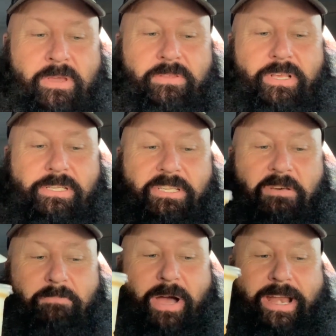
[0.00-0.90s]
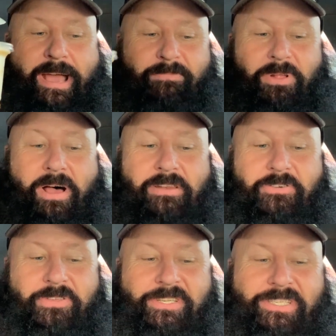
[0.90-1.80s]
this is the pineapple
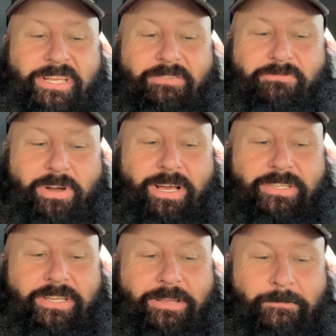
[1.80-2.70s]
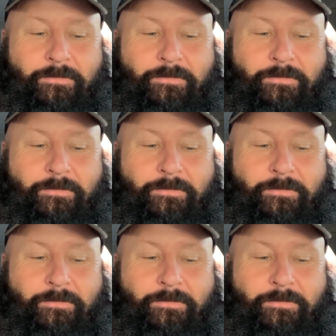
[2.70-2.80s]
under the sea Frosty.